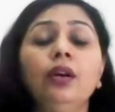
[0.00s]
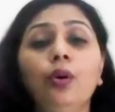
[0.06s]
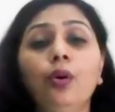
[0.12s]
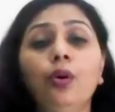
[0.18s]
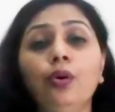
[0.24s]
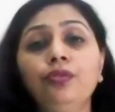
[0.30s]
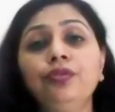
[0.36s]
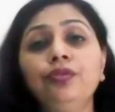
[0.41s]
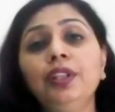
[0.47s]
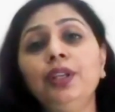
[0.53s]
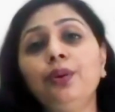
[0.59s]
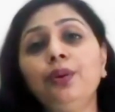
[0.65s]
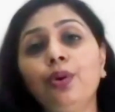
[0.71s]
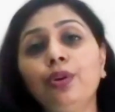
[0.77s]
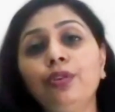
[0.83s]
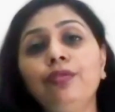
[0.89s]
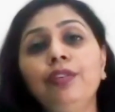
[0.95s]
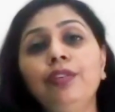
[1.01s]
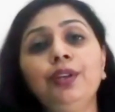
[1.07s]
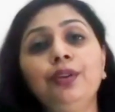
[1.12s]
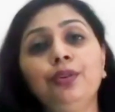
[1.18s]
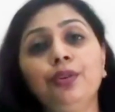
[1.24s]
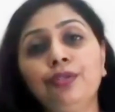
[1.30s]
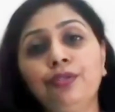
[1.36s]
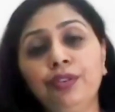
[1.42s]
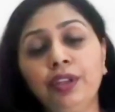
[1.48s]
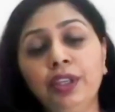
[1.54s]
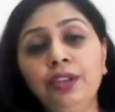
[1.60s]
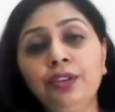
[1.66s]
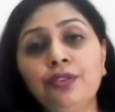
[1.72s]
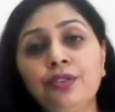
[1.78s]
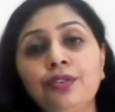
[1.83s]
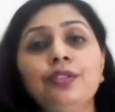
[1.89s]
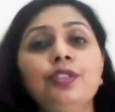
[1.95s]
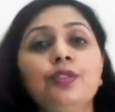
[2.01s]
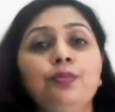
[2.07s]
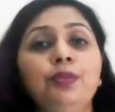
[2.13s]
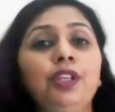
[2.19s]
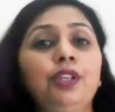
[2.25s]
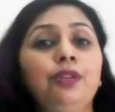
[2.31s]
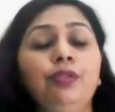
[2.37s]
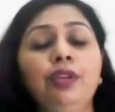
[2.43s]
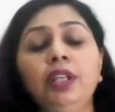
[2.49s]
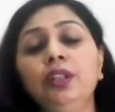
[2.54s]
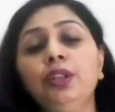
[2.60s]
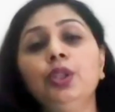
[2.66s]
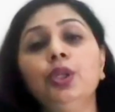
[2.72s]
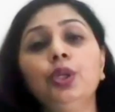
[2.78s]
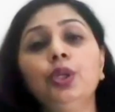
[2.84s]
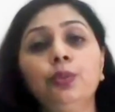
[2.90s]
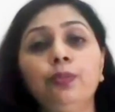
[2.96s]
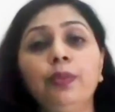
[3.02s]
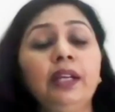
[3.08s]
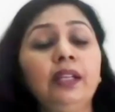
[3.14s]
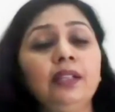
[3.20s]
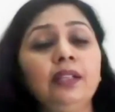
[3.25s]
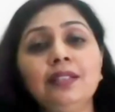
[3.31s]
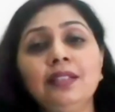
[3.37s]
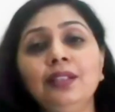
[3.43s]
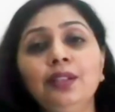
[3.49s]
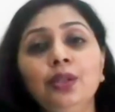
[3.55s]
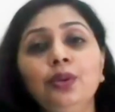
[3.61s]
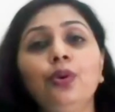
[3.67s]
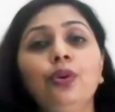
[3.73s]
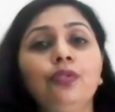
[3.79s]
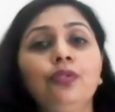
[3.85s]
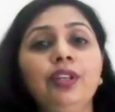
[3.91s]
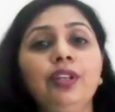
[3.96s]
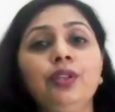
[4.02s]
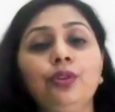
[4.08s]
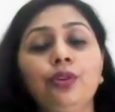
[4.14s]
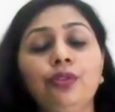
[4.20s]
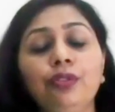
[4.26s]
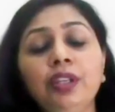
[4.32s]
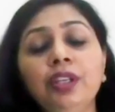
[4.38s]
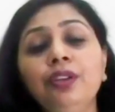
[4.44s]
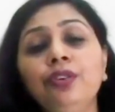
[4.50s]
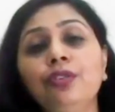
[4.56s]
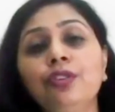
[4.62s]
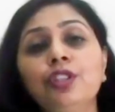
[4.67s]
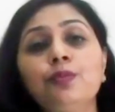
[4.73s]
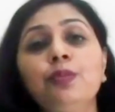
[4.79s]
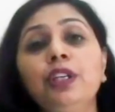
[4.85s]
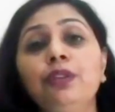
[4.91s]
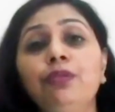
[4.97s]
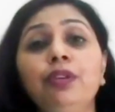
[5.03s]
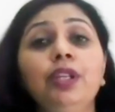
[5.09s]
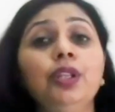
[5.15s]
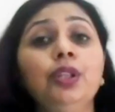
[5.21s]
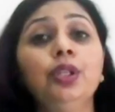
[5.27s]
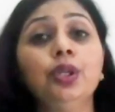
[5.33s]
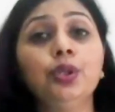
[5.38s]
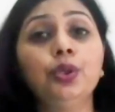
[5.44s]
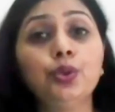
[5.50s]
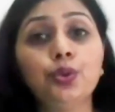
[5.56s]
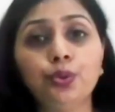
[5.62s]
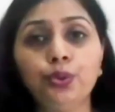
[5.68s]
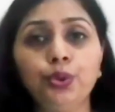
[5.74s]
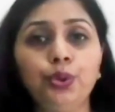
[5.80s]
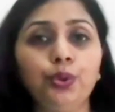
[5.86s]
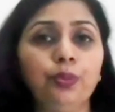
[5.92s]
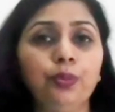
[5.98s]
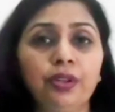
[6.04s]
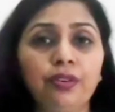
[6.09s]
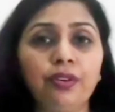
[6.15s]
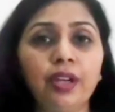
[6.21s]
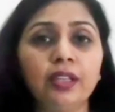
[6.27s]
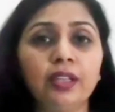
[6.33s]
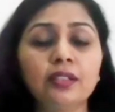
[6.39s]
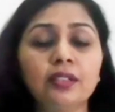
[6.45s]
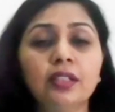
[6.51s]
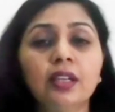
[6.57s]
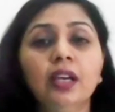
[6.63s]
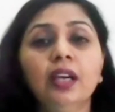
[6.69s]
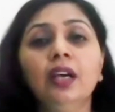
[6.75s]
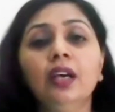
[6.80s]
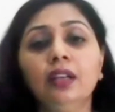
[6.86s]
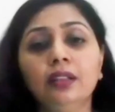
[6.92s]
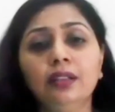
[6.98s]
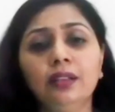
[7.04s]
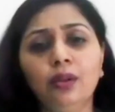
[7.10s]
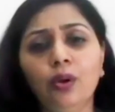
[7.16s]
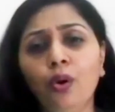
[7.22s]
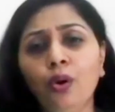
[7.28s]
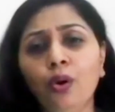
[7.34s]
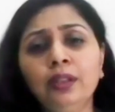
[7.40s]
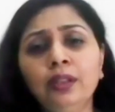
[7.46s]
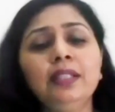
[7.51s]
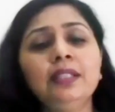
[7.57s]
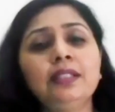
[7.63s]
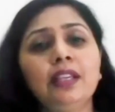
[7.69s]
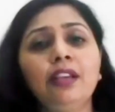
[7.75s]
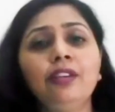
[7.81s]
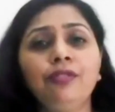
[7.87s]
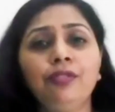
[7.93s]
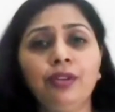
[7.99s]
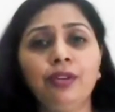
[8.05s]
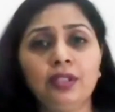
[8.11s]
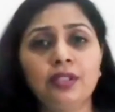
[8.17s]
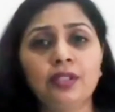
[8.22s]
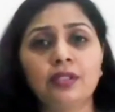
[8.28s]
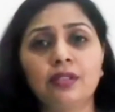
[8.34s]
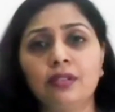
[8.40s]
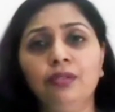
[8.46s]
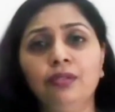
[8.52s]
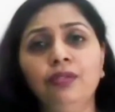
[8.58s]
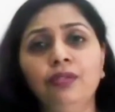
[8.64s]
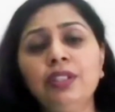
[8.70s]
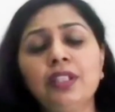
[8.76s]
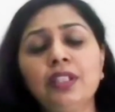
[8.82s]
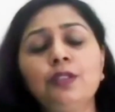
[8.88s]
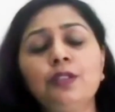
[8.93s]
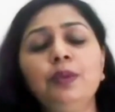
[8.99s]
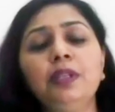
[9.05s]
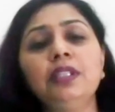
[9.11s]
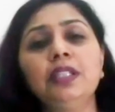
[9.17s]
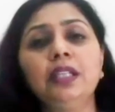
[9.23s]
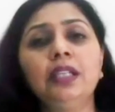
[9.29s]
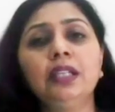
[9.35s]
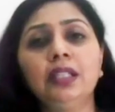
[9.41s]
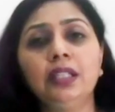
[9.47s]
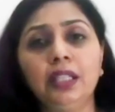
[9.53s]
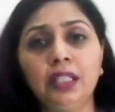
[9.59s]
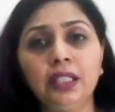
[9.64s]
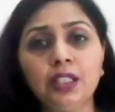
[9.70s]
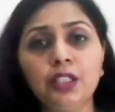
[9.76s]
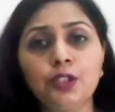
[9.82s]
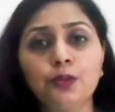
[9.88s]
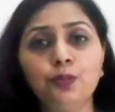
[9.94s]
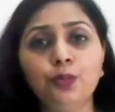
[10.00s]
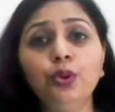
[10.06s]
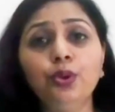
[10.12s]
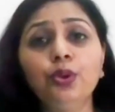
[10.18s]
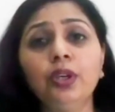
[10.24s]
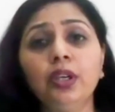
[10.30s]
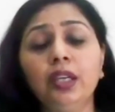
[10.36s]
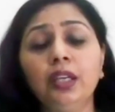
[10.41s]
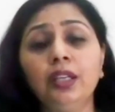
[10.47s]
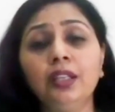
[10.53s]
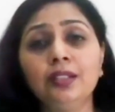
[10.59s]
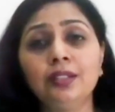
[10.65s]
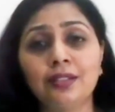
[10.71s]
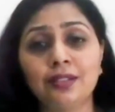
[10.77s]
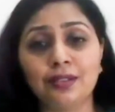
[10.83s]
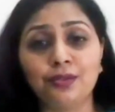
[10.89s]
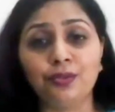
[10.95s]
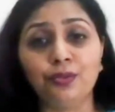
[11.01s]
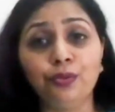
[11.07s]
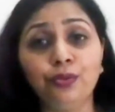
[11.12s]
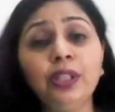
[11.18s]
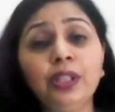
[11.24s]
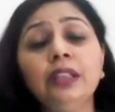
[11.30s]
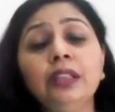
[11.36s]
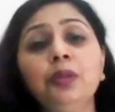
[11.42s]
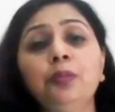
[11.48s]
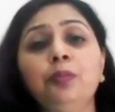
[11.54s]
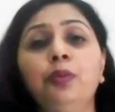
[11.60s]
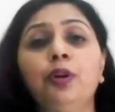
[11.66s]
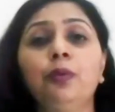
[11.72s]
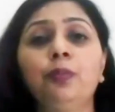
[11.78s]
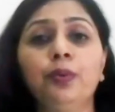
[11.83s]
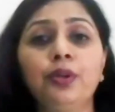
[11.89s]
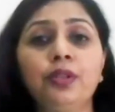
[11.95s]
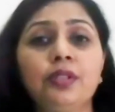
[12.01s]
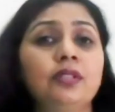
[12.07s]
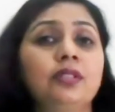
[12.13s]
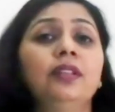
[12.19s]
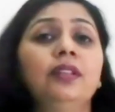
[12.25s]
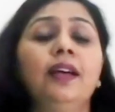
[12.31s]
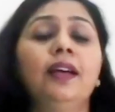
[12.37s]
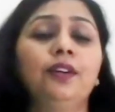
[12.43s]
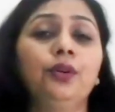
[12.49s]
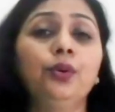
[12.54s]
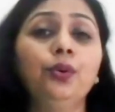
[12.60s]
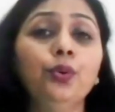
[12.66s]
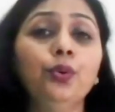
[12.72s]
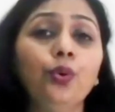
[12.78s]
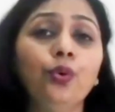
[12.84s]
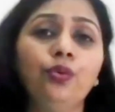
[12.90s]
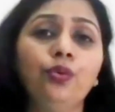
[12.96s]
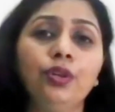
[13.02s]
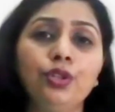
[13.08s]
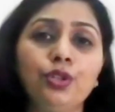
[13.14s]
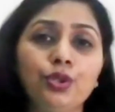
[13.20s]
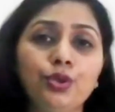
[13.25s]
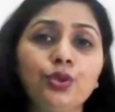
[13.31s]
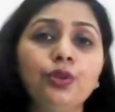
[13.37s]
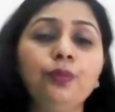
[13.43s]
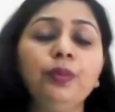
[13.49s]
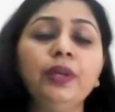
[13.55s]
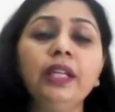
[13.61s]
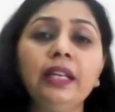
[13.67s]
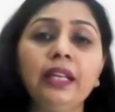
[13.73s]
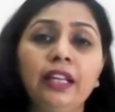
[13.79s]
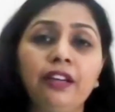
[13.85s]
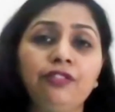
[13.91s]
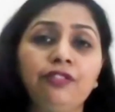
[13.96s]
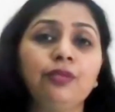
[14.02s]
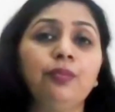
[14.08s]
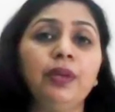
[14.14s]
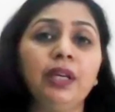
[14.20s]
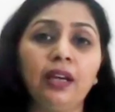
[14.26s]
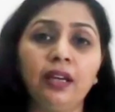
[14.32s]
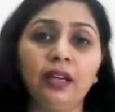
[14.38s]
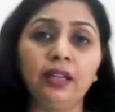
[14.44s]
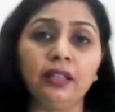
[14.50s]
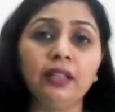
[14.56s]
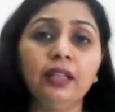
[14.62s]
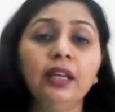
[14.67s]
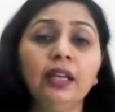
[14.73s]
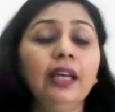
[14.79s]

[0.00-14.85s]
of the conflict of interest between the balancing the conflict of interest between the two human rights. All these efforts which has been taken in this book is with the purpose that no one should be left behind